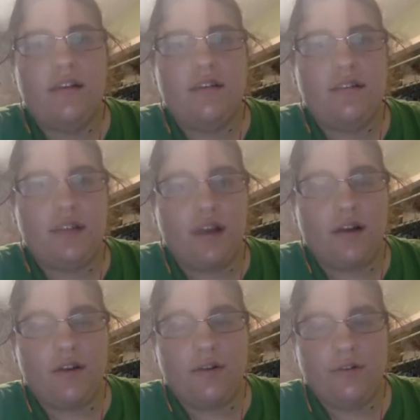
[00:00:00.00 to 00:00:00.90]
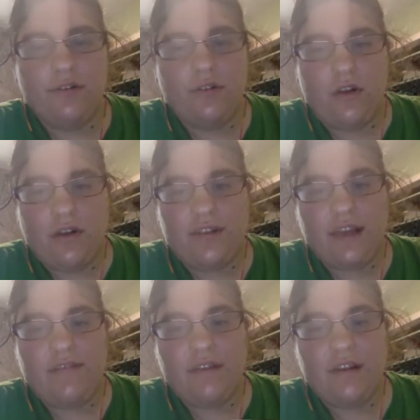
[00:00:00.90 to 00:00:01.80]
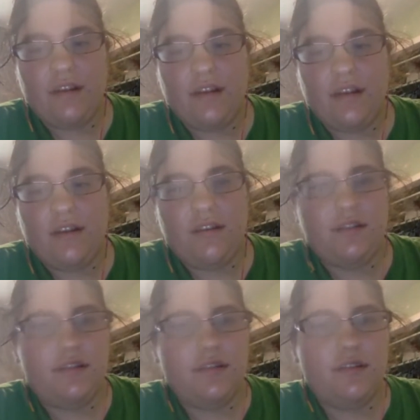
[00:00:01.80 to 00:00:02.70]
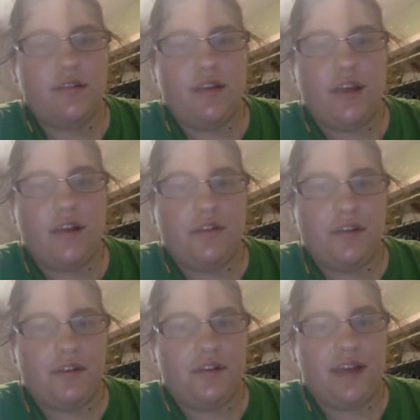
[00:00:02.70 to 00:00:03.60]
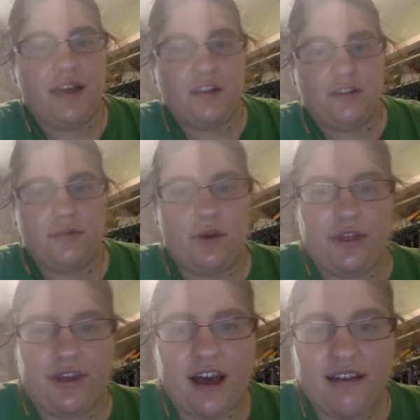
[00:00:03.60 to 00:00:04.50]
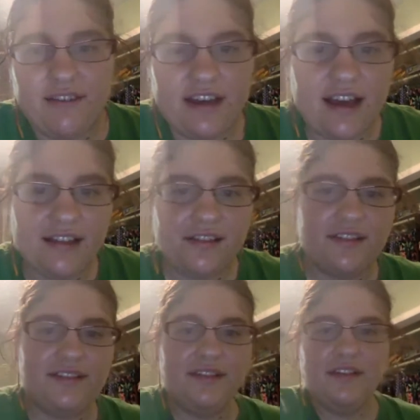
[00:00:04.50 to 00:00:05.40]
So a 7 is like a success with caveats.